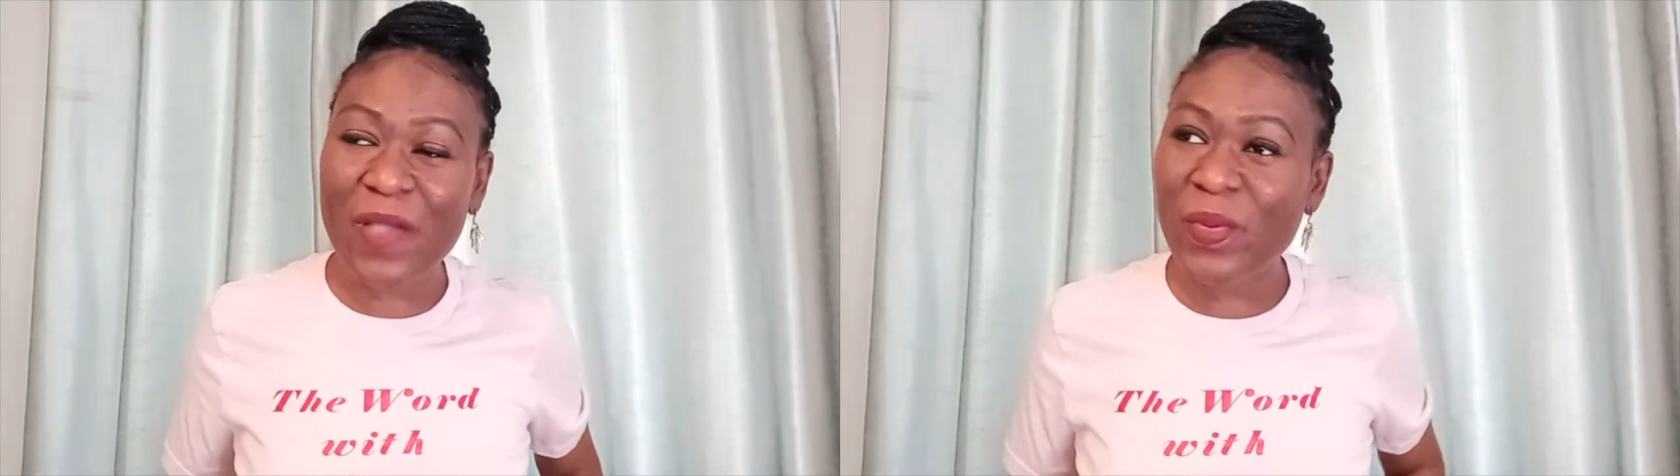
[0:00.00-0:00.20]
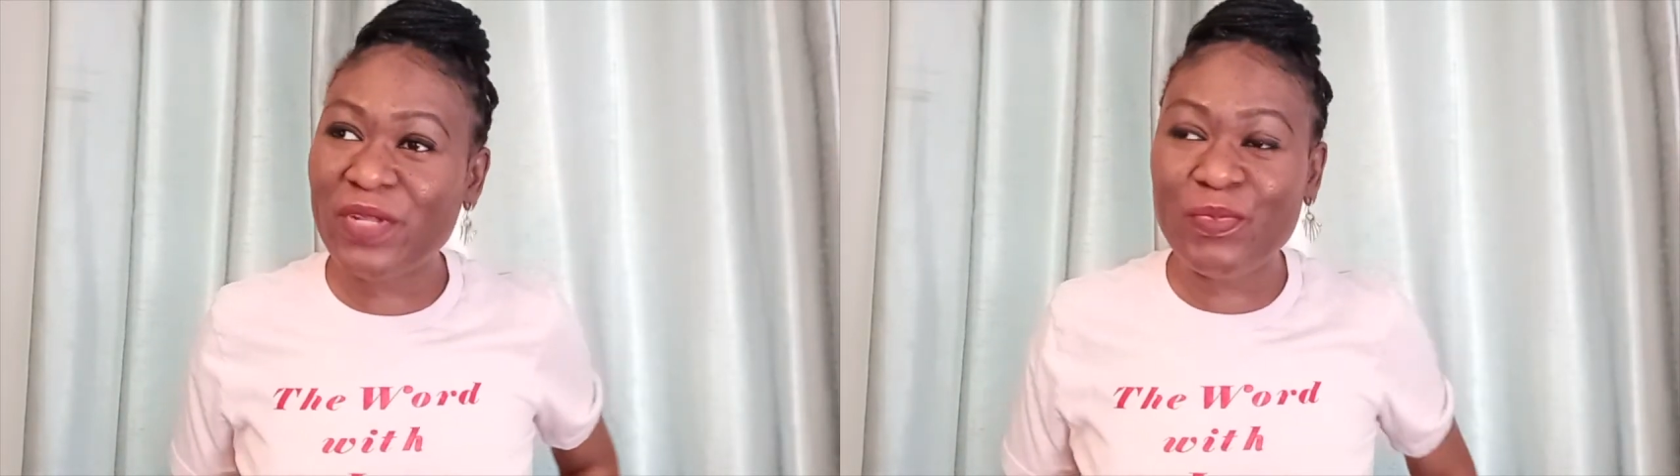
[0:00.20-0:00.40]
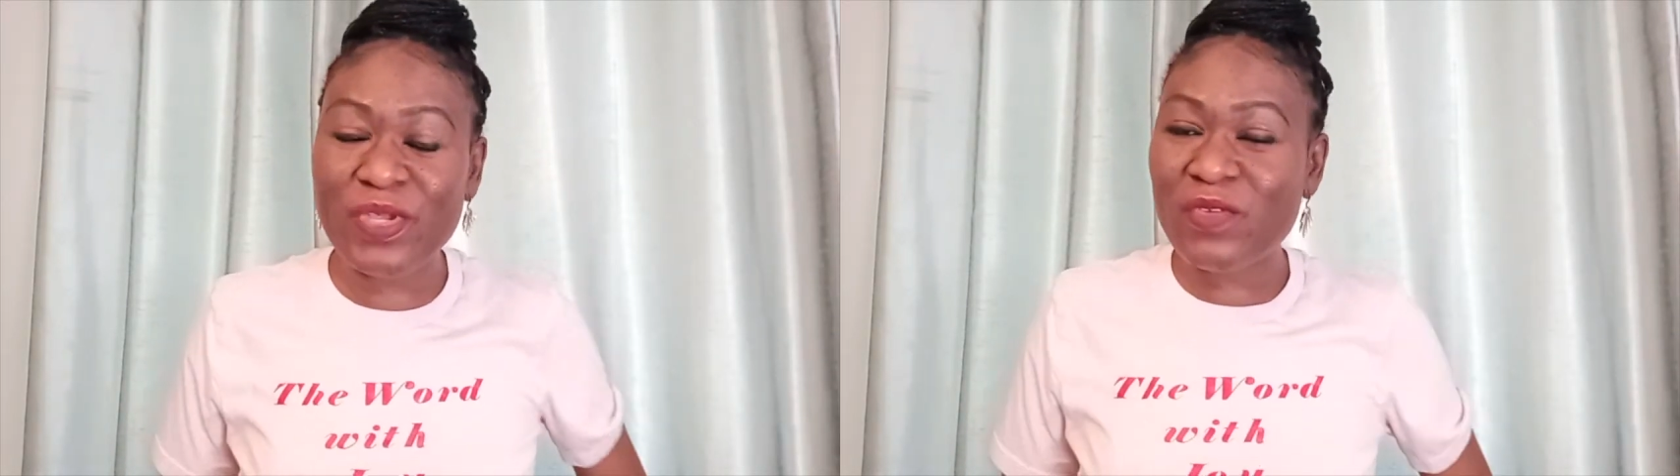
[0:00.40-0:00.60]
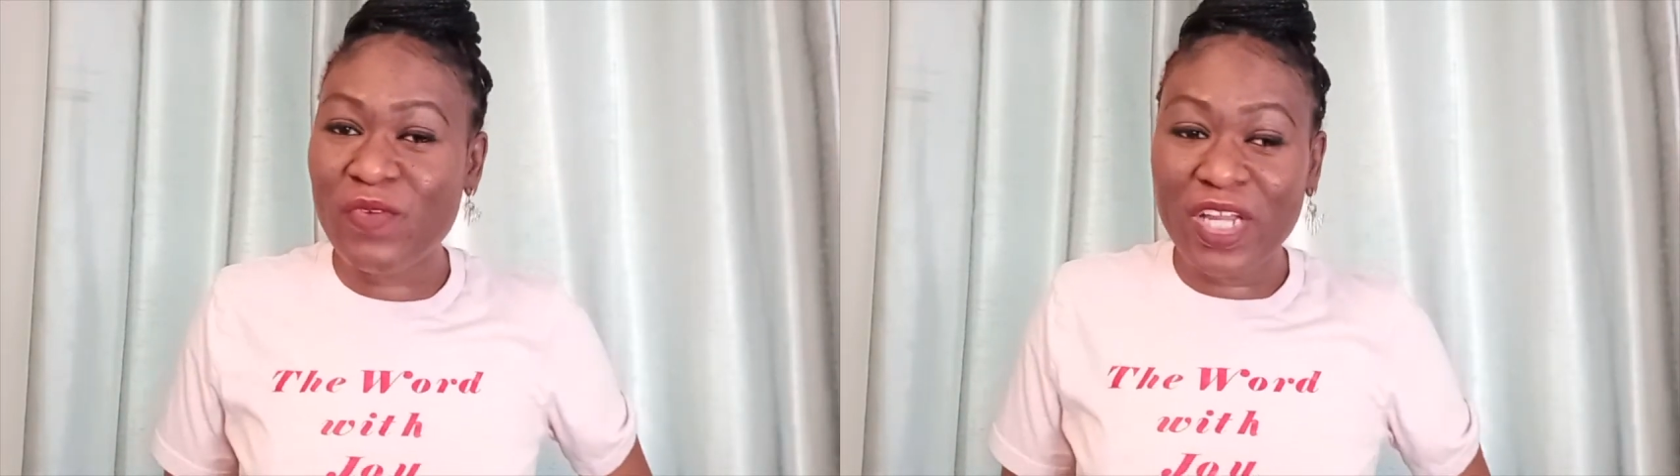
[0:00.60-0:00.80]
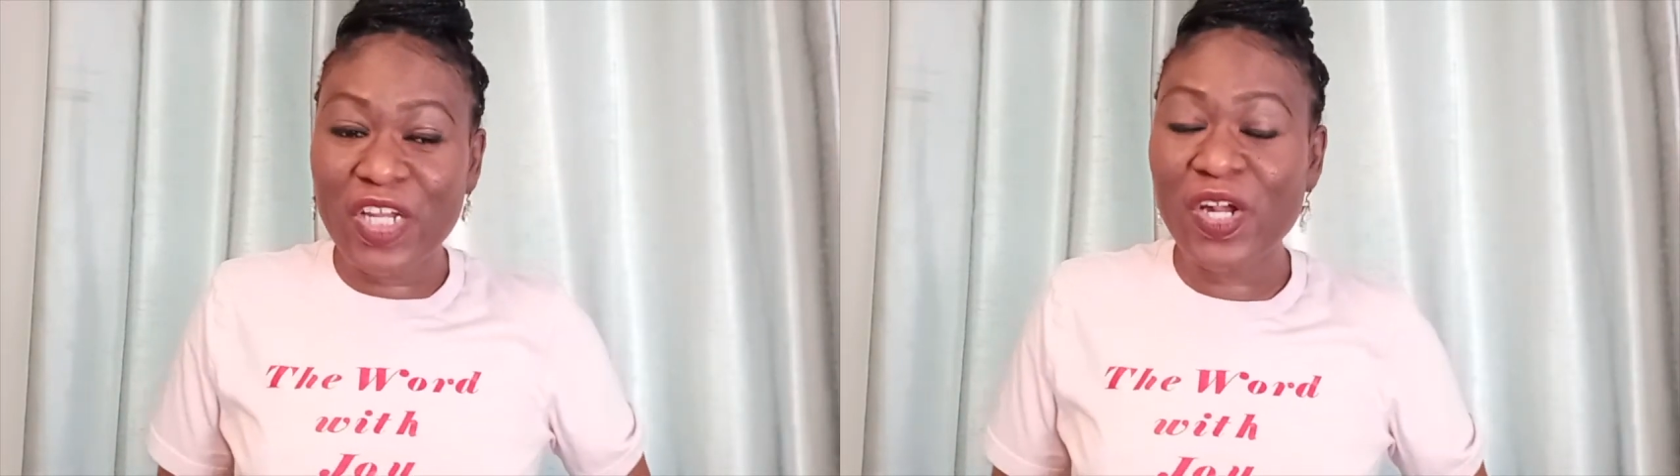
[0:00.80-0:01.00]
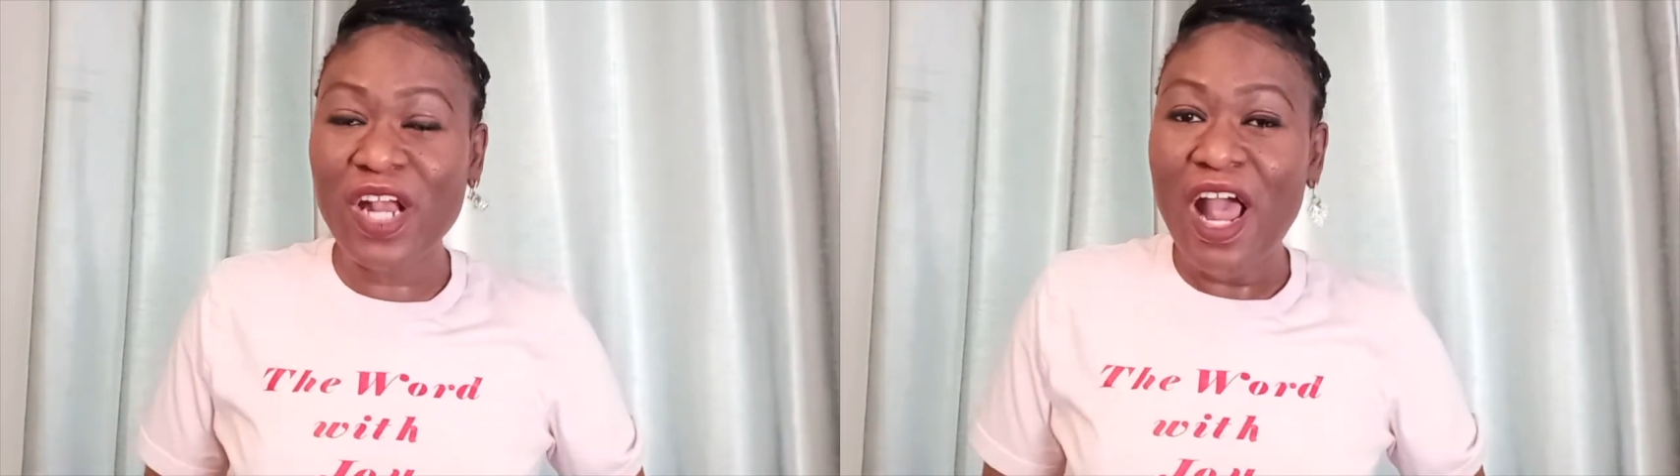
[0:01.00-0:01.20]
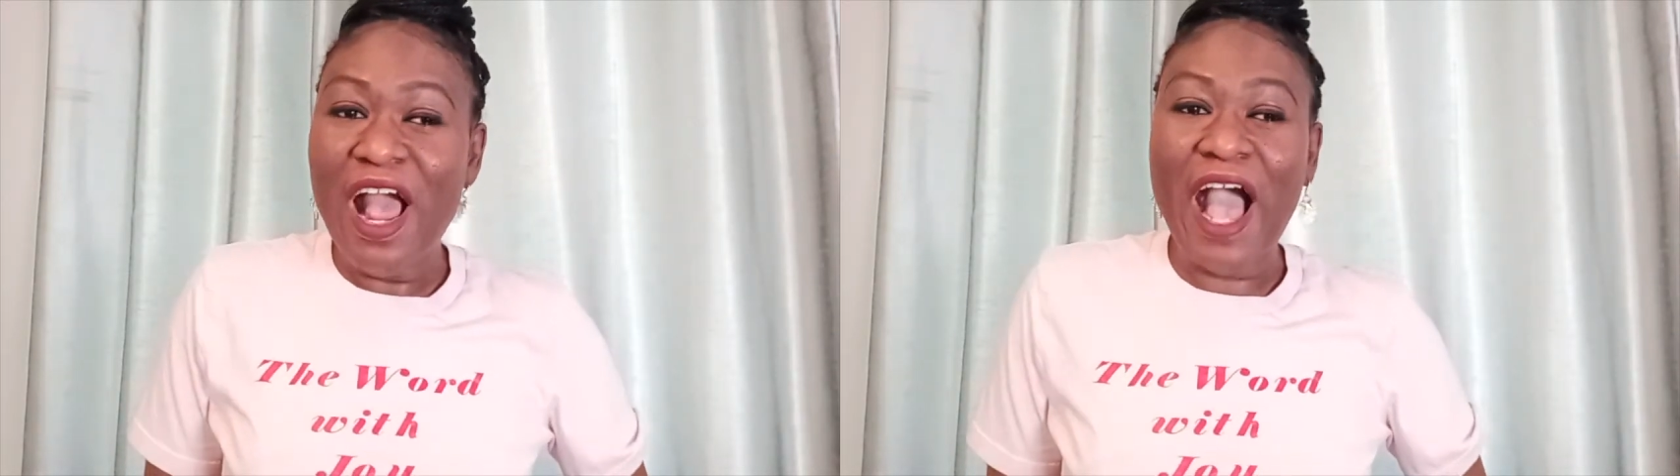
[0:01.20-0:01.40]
I want to be a runner.